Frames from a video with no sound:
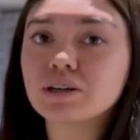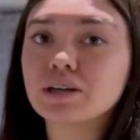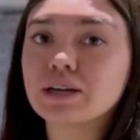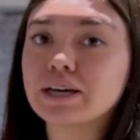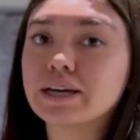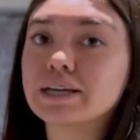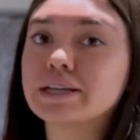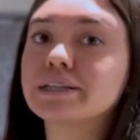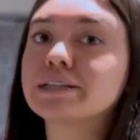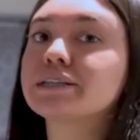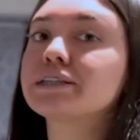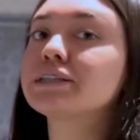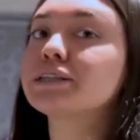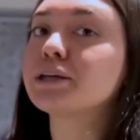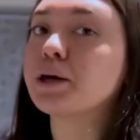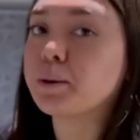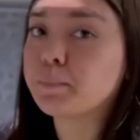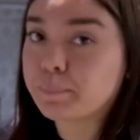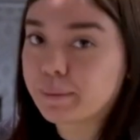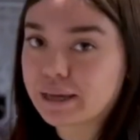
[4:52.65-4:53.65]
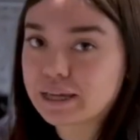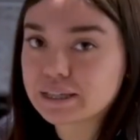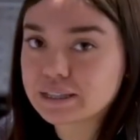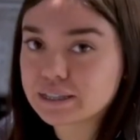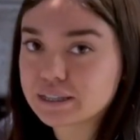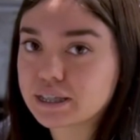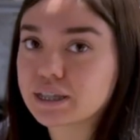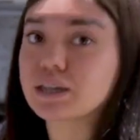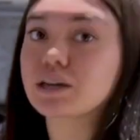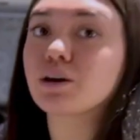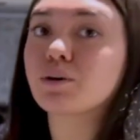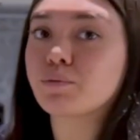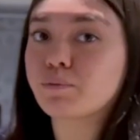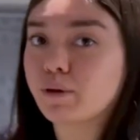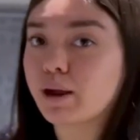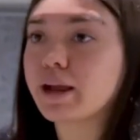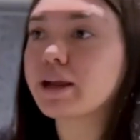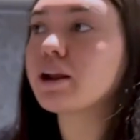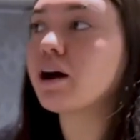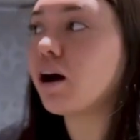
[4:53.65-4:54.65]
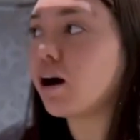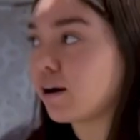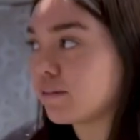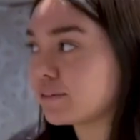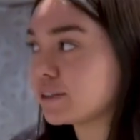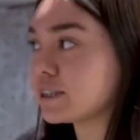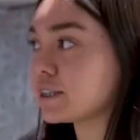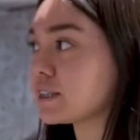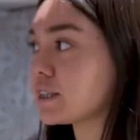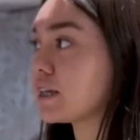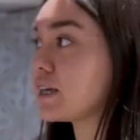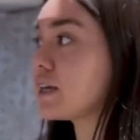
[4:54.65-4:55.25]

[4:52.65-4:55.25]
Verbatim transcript: It's a basic, right? Obviously